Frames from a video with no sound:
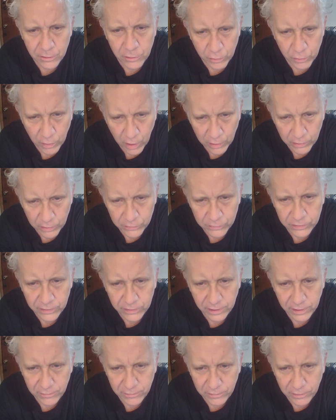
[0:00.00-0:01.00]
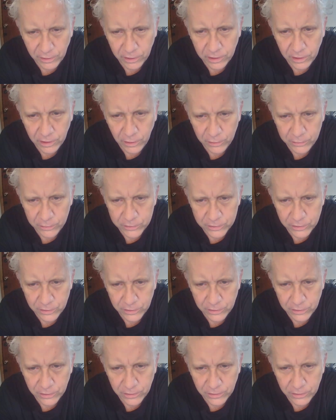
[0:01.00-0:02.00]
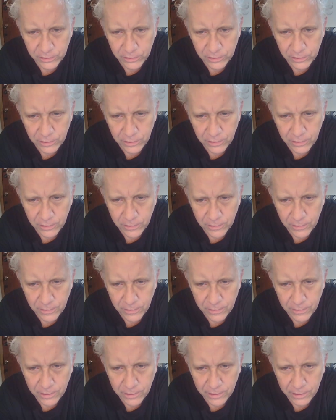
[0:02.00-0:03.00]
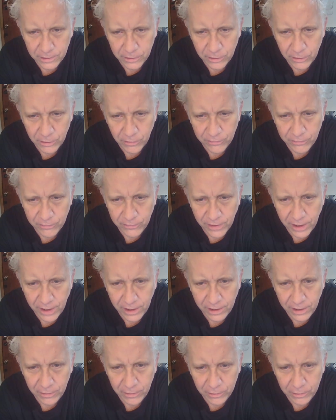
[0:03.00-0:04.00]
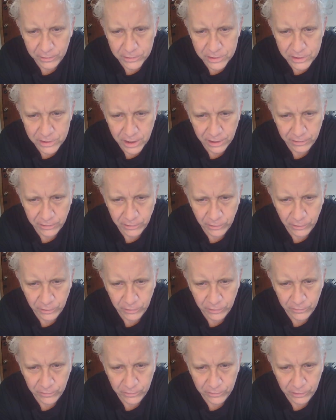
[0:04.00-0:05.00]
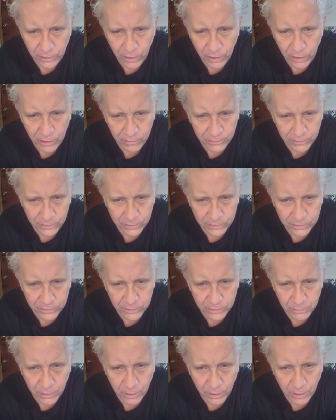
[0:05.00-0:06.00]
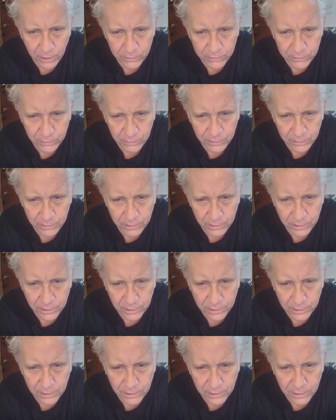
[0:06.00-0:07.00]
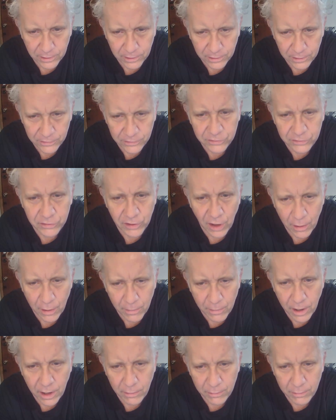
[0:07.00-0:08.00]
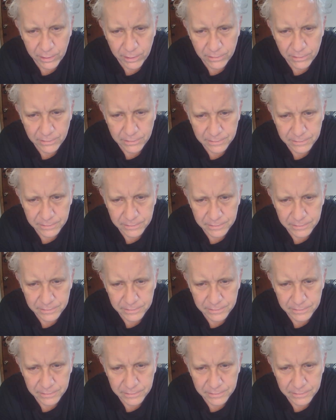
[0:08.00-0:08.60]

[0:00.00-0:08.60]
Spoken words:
and engrossing of our culture than a little file in J. Edgar Hoover's office could possibly sum up.